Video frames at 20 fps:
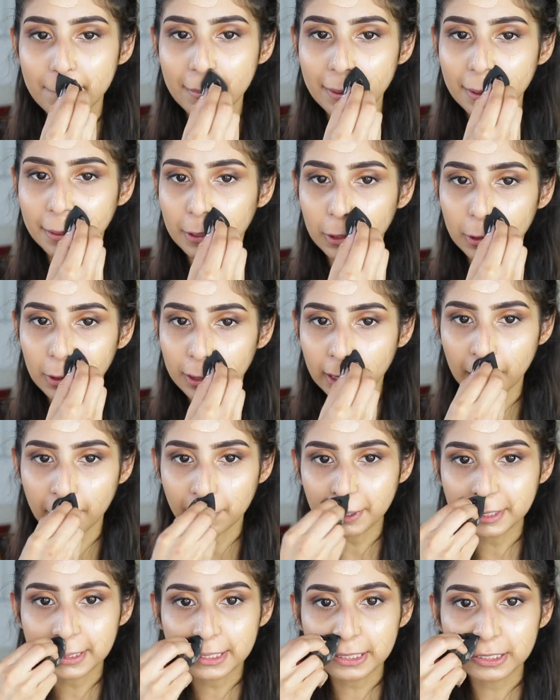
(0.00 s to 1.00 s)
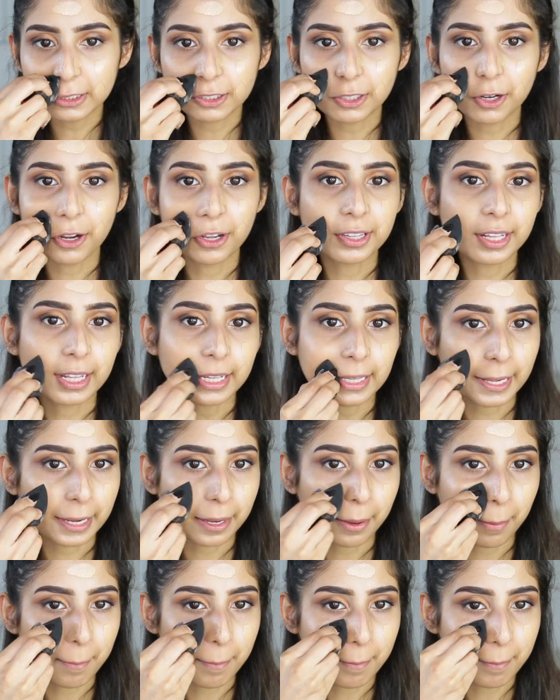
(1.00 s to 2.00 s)
And look how it just turned that
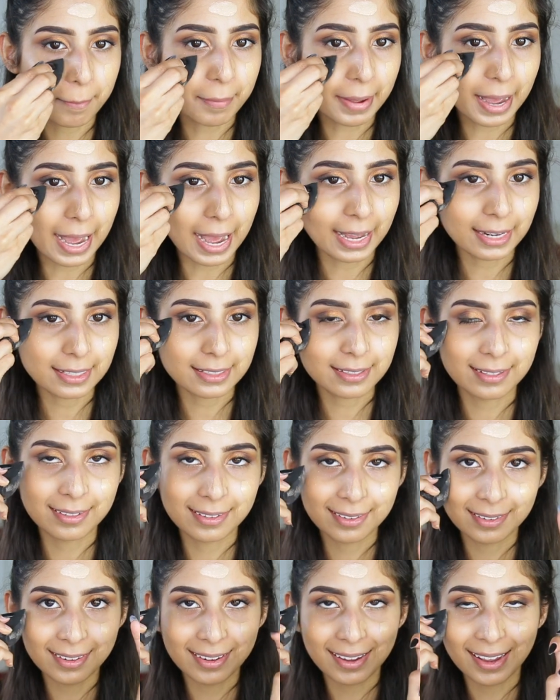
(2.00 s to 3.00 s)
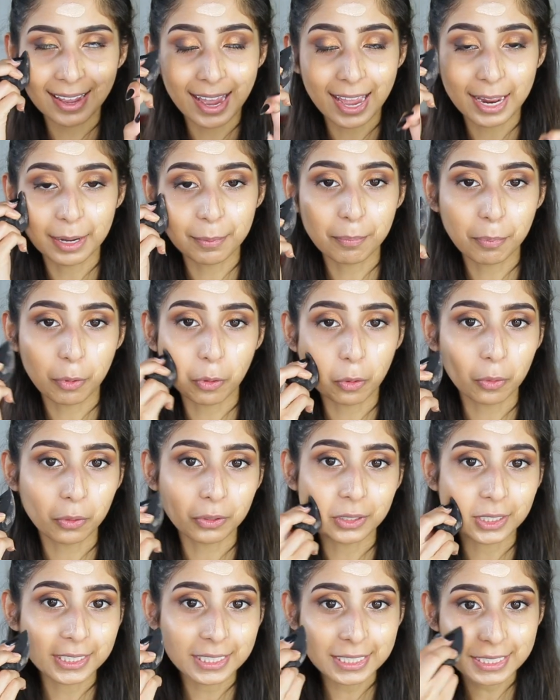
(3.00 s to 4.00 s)
like matte and
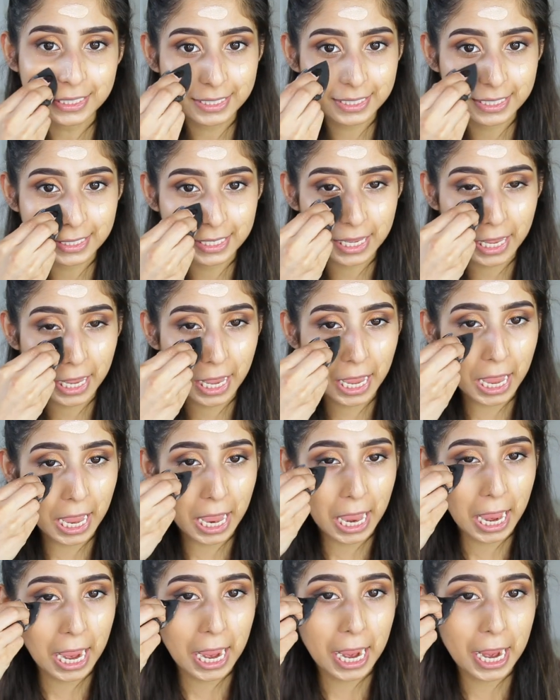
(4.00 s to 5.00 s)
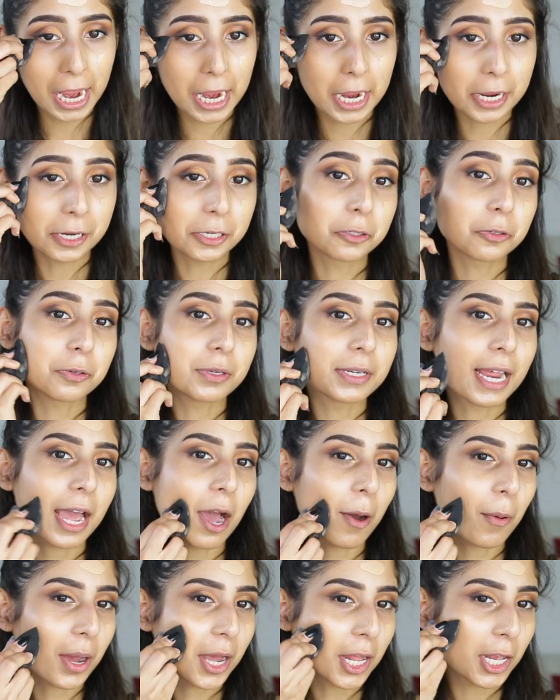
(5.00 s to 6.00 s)
poreless into
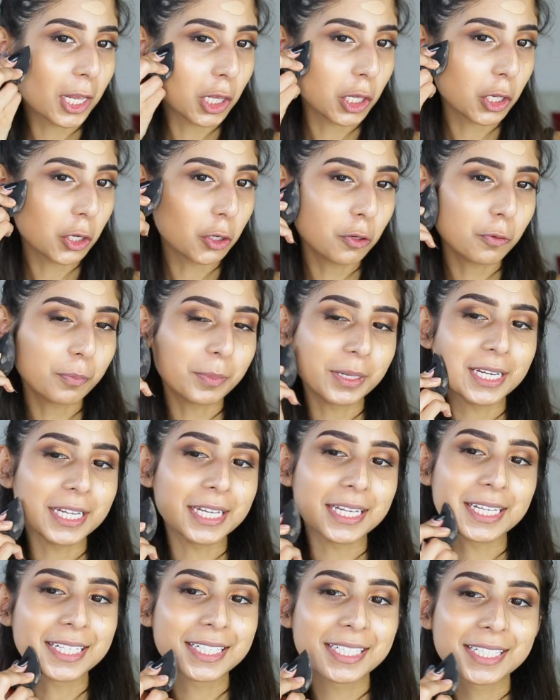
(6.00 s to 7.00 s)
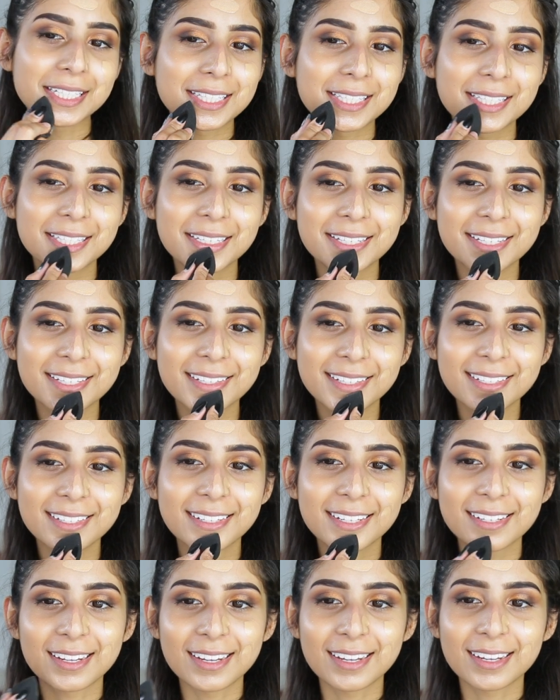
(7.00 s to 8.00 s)
now a luminous.
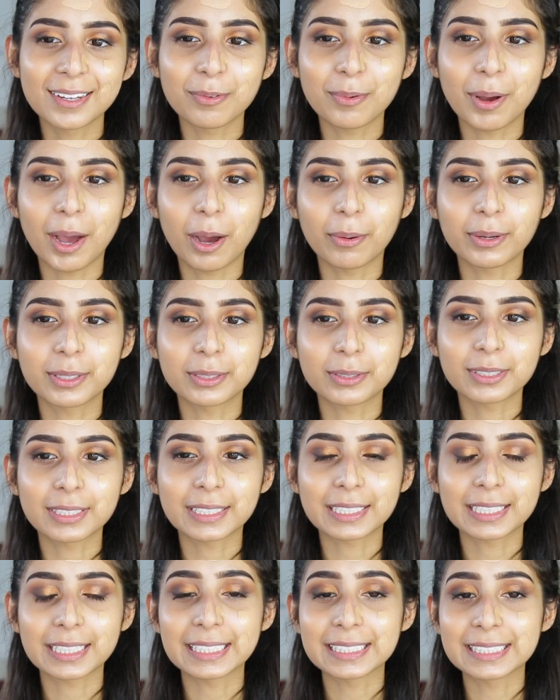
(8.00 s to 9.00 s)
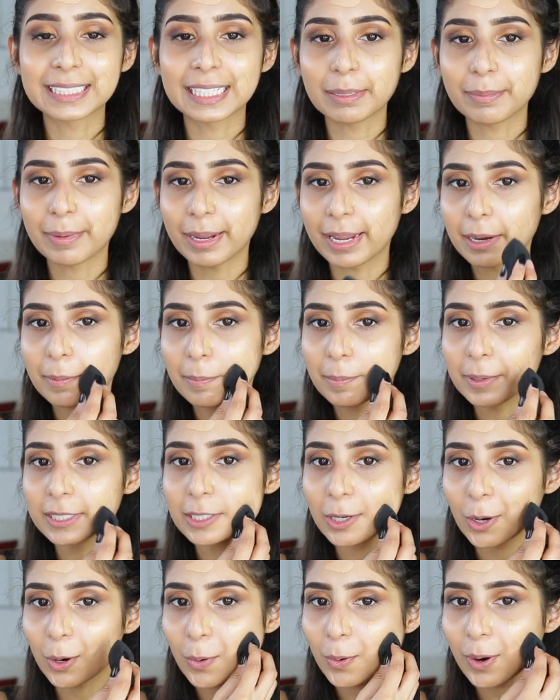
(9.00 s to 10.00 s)
Wow, it looks like tinted, but
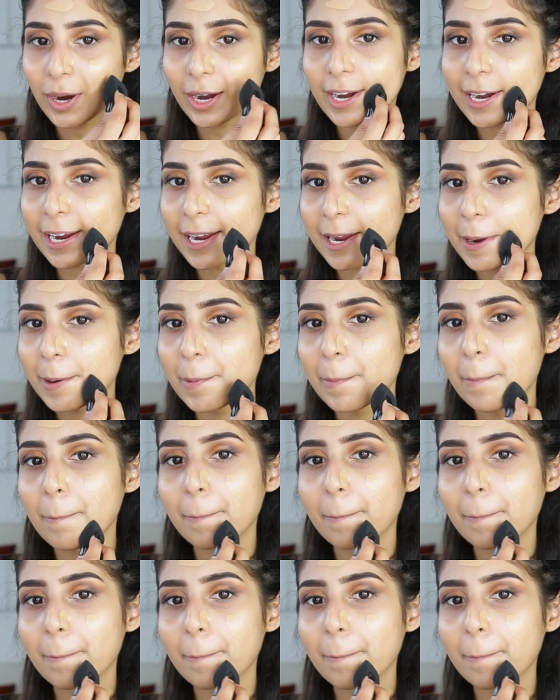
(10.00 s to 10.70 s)
don't worry,